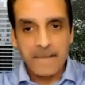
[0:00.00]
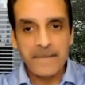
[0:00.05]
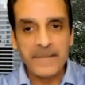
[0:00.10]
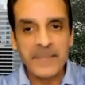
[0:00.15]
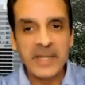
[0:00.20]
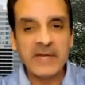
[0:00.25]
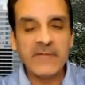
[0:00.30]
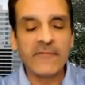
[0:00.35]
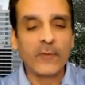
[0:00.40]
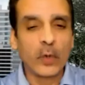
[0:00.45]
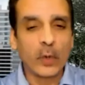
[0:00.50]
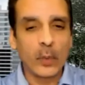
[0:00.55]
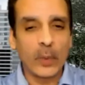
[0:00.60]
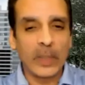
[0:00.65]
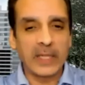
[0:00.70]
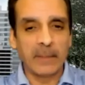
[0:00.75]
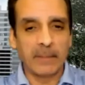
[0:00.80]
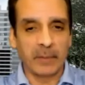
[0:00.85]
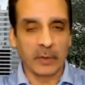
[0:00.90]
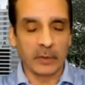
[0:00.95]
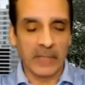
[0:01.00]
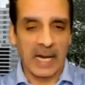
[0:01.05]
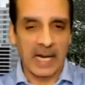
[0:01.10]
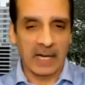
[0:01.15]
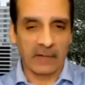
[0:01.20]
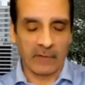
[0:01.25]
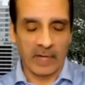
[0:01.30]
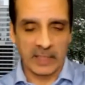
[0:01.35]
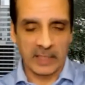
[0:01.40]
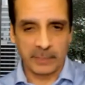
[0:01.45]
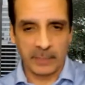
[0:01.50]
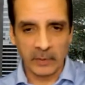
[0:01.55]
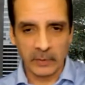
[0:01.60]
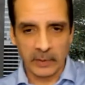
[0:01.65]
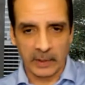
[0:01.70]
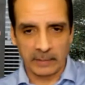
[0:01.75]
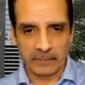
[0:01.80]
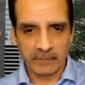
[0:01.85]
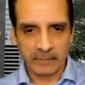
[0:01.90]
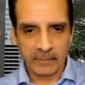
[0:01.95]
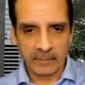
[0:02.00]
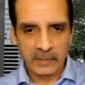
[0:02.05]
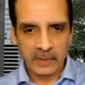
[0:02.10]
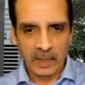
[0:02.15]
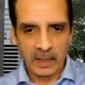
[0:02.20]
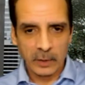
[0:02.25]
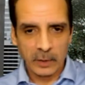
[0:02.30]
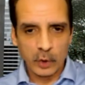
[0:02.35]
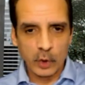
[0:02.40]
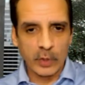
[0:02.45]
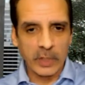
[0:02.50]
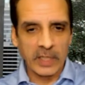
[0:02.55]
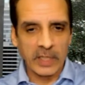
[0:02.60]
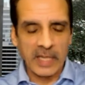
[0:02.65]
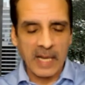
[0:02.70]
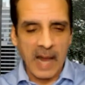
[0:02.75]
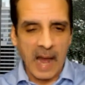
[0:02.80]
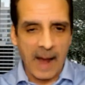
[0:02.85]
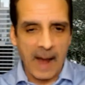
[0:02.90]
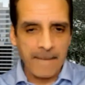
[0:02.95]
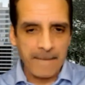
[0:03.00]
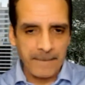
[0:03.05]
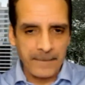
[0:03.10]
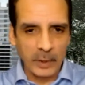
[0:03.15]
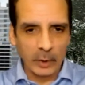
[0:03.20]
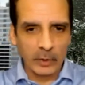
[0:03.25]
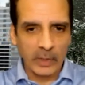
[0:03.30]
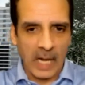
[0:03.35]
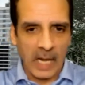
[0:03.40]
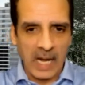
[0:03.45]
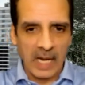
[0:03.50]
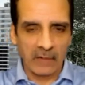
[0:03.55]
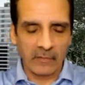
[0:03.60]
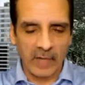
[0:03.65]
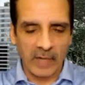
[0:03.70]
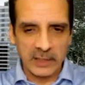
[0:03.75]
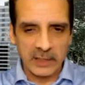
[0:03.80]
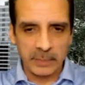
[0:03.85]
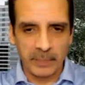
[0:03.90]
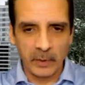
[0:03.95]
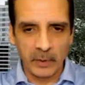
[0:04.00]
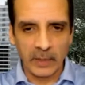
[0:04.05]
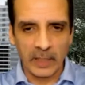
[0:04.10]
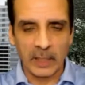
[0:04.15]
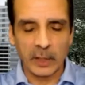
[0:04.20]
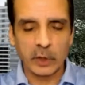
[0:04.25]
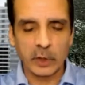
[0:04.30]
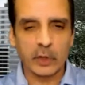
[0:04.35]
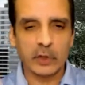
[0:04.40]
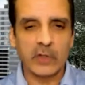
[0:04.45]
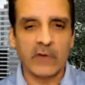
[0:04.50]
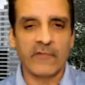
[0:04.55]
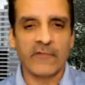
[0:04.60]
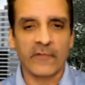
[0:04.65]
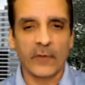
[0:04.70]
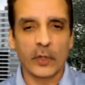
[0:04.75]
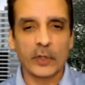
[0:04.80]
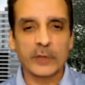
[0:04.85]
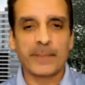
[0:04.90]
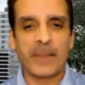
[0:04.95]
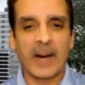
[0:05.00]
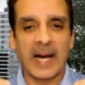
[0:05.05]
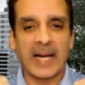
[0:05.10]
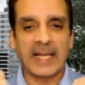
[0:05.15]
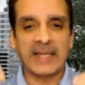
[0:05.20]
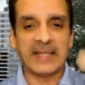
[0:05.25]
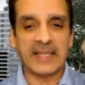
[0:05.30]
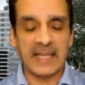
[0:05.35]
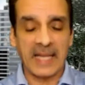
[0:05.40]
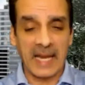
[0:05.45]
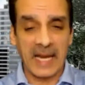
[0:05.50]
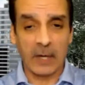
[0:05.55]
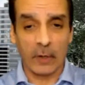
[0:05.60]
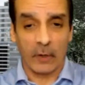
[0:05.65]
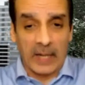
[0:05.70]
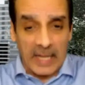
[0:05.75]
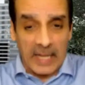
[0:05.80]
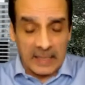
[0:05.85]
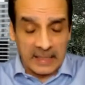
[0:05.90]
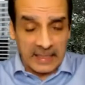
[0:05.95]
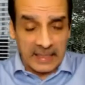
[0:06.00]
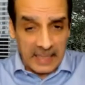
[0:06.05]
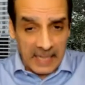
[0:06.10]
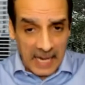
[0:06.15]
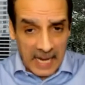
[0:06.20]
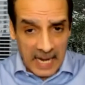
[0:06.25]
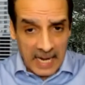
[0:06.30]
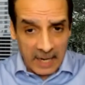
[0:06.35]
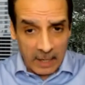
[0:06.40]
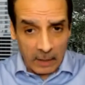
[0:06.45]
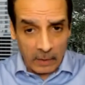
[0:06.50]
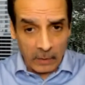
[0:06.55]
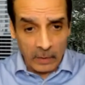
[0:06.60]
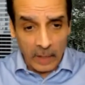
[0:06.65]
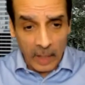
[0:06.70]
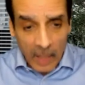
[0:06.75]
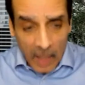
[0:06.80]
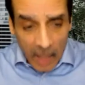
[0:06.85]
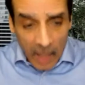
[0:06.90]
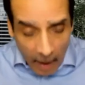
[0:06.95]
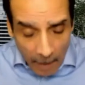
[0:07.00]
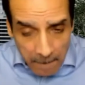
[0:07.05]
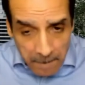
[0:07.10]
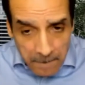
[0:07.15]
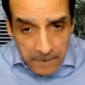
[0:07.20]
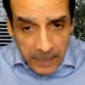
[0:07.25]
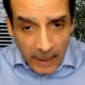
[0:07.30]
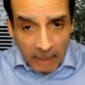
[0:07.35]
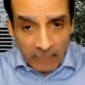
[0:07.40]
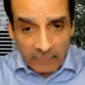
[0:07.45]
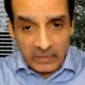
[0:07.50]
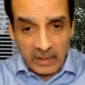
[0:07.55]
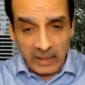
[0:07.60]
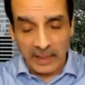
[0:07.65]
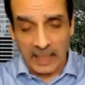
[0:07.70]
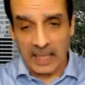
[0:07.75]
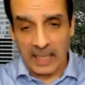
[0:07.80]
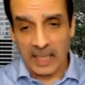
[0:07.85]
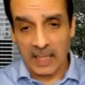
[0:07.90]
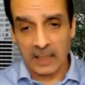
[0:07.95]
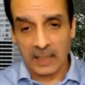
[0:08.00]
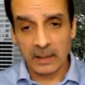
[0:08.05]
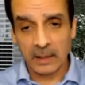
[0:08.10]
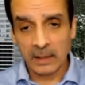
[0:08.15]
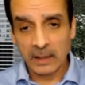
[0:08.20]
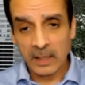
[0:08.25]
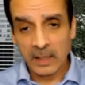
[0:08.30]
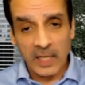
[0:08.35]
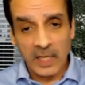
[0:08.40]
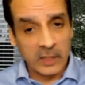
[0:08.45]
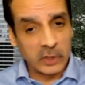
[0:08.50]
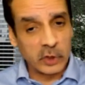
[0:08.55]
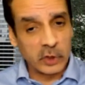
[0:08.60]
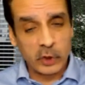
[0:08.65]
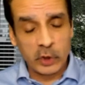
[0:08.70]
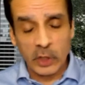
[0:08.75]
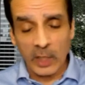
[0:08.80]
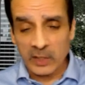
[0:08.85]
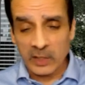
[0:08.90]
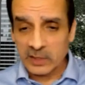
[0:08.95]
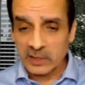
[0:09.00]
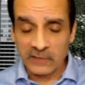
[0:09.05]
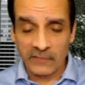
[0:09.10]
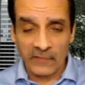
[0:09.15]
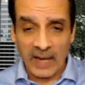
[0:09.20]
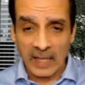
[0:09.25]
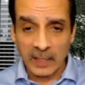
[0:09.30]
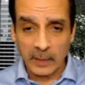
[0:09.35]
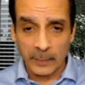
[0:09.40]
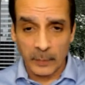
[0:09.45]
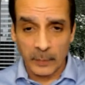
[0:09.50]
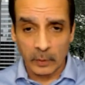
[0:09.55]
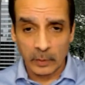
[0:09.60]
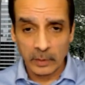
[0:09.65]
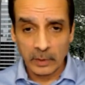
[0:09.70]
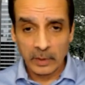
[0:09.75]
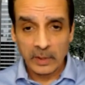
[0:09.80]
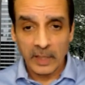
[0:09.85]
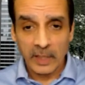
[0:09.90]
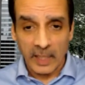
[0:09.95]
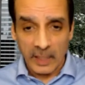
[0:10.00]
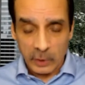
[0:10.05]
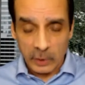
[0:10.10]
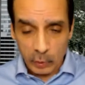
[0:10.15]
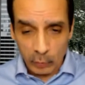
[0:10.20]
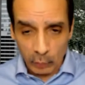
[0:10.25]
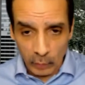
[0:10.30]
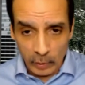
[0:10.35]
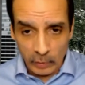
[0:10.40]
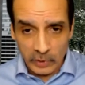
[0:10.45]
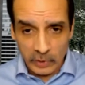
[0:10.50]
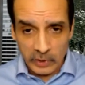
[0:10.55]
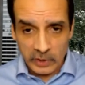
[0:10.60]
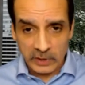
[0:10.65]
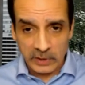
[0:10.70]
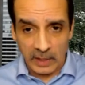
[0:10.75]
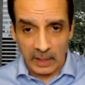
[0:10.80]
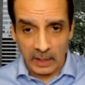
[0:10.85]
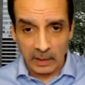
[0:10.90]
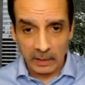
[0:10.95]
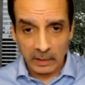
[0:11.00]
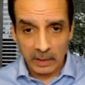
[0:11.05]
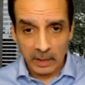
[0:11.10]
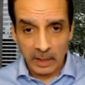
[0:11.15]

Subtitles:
before we can build a high-rise building. You cannot build a high-rise building until you first buy the air, and the air above the land is just as valuable. It's real estate,